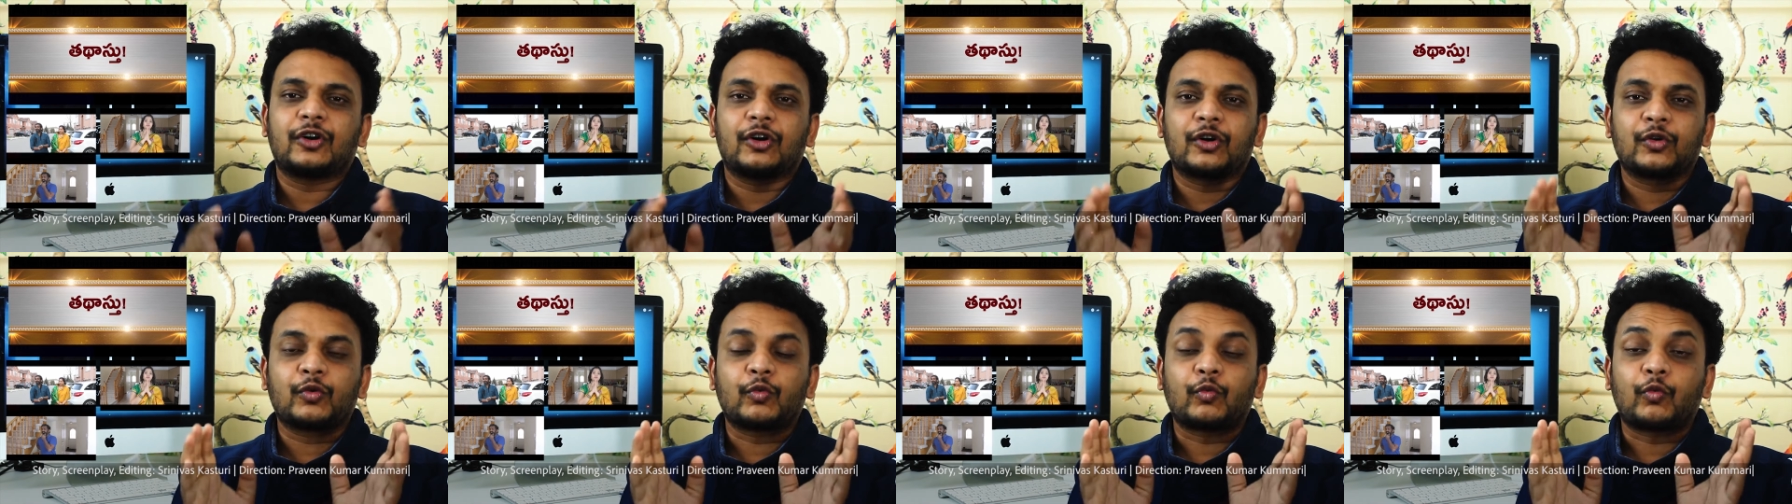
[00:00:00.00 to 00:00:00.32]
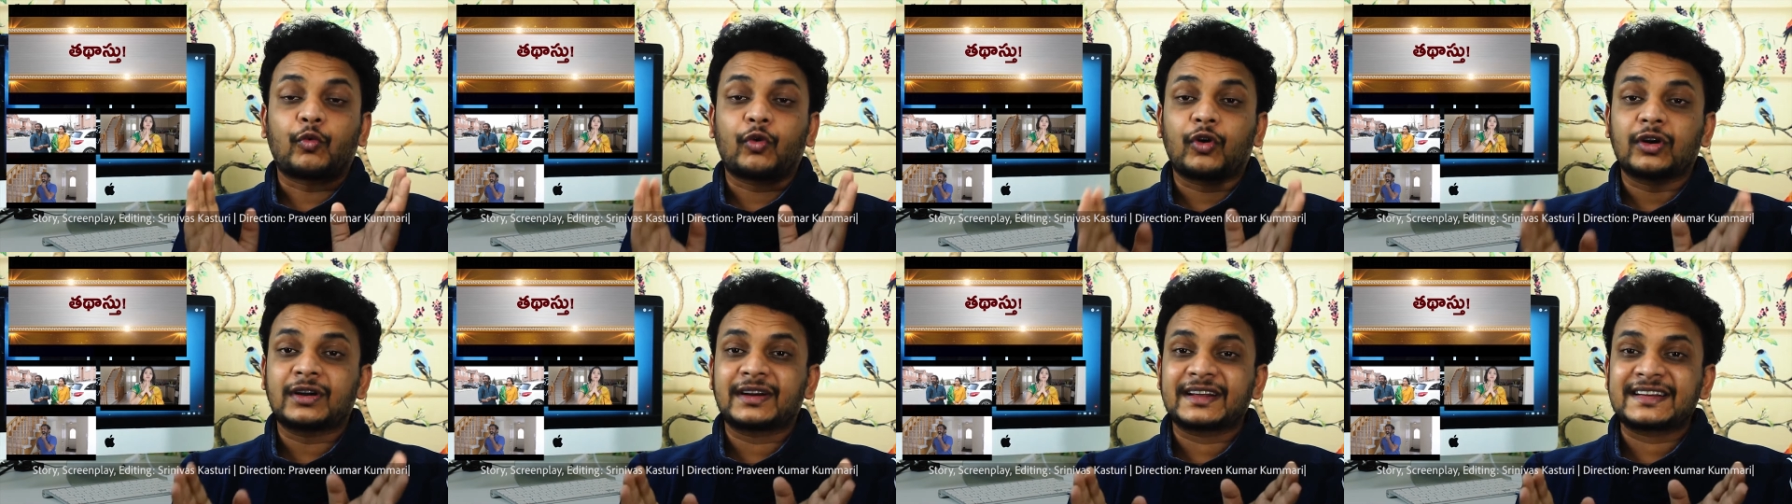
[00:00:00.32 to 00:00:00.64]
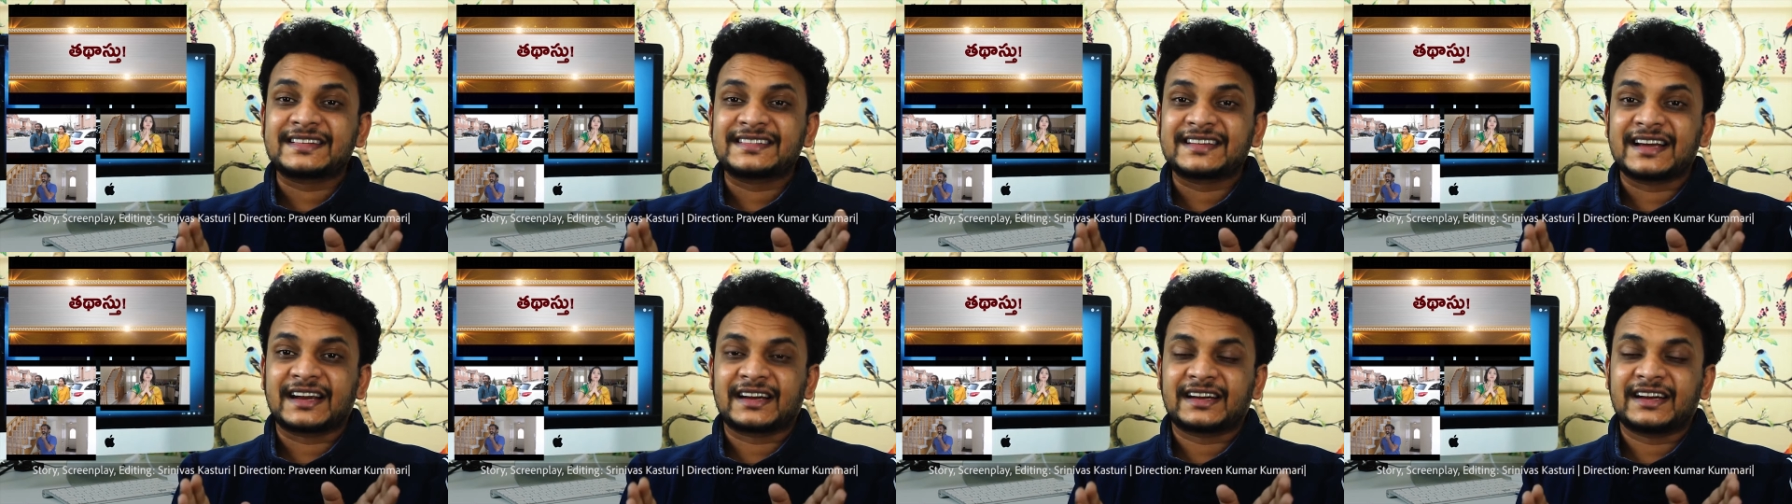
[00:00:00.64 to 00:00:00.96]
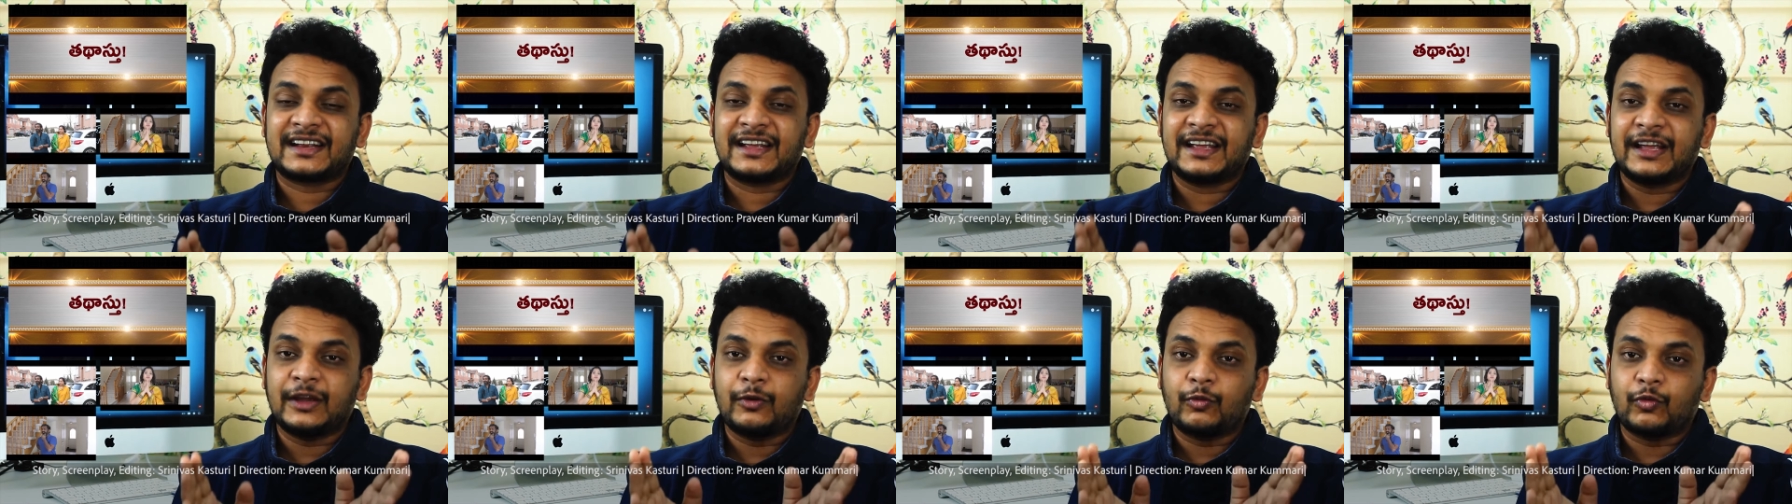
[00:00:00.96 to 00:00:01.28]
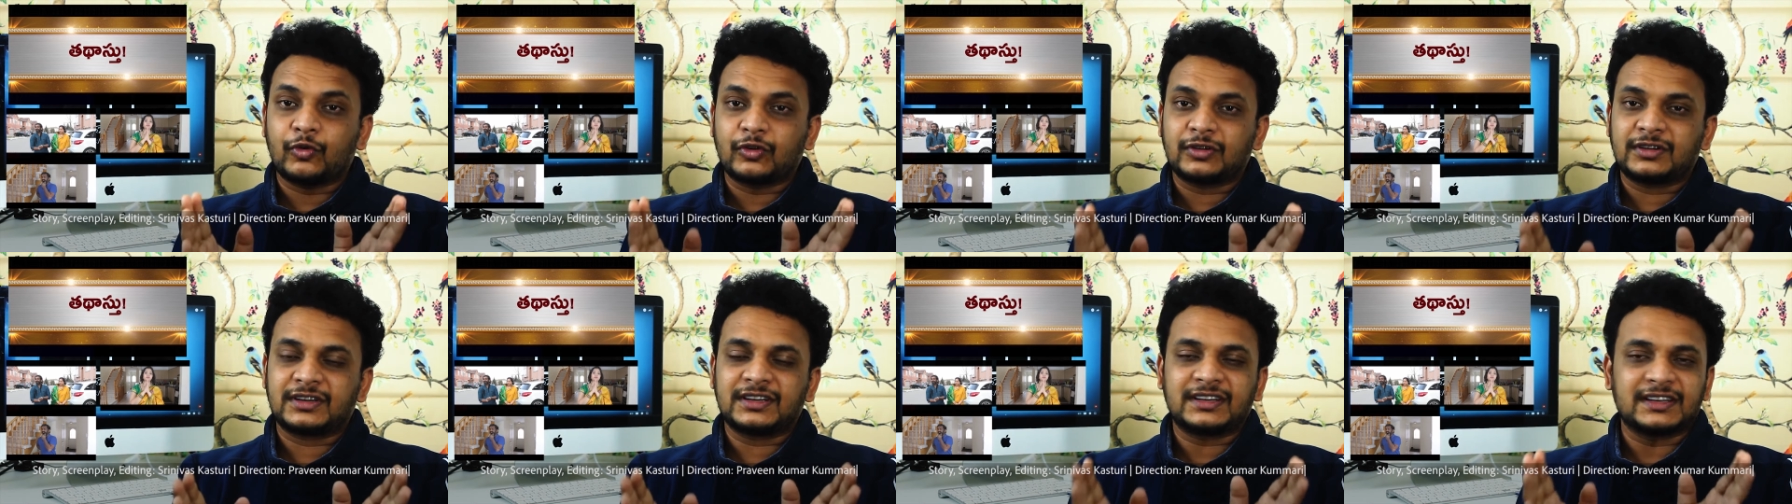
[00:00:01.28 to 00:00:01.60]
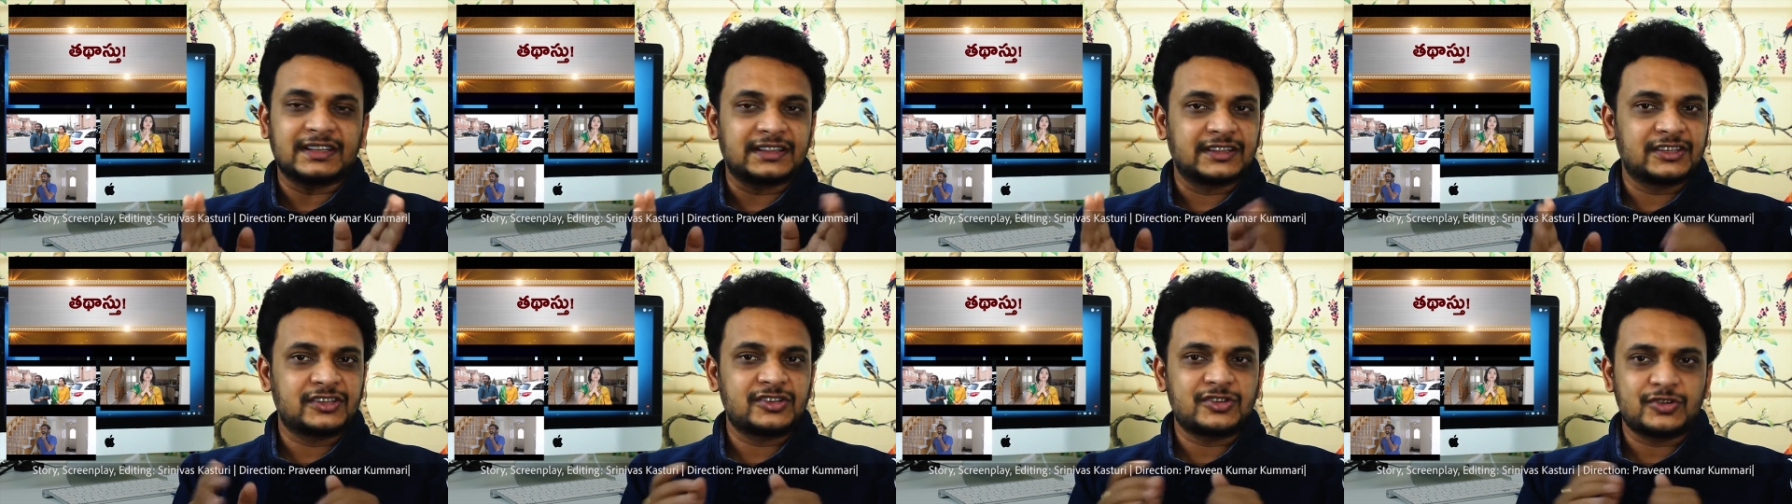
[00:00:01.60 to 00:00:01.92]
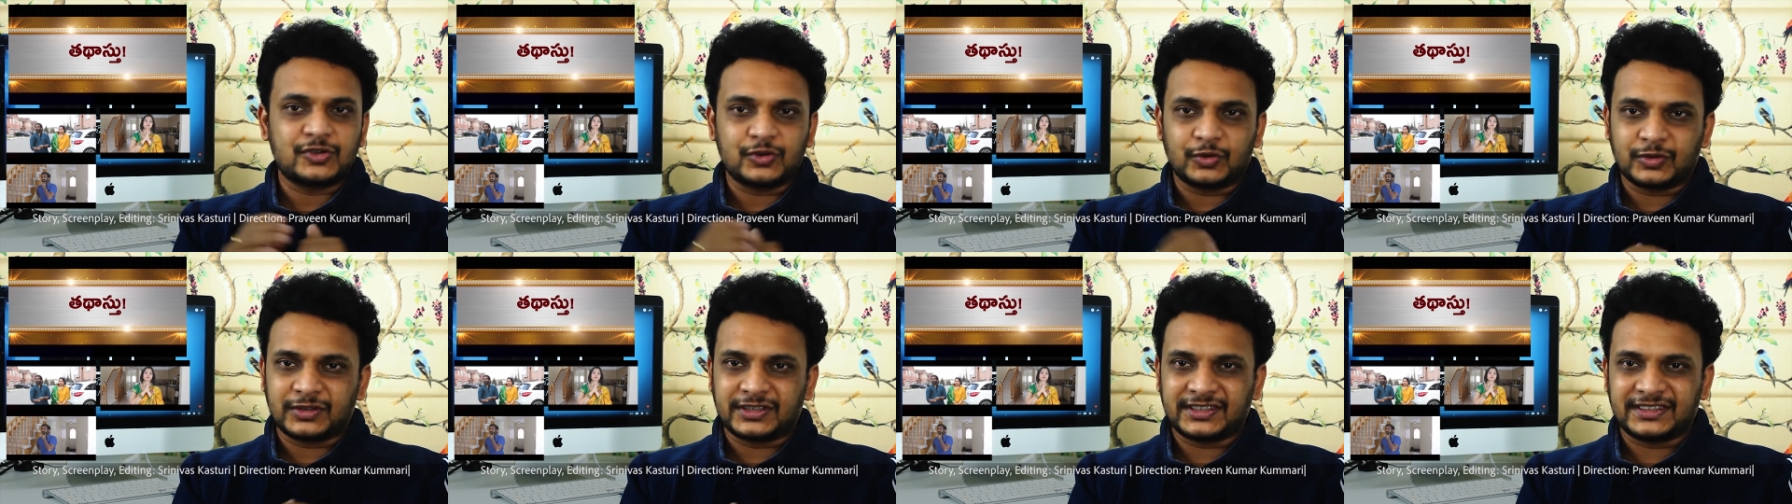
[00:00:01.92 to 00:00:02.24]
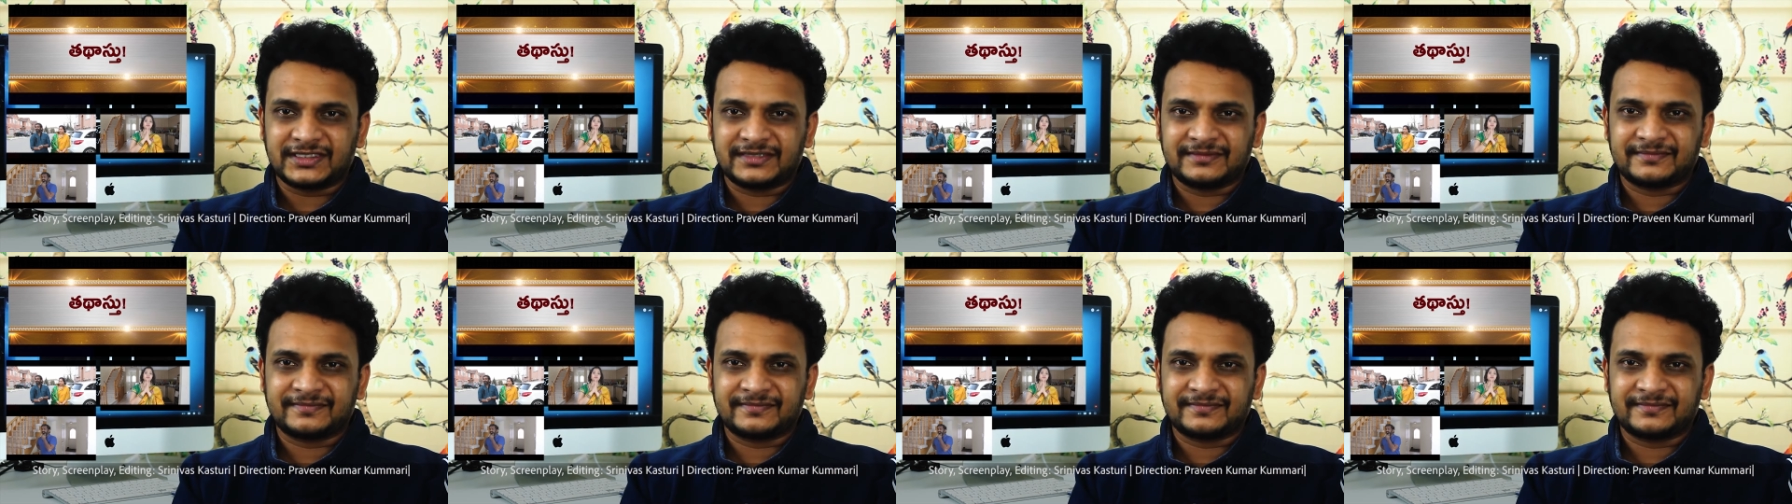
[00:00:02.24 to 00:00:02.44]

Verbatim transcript: on what exactly he wanted in the story.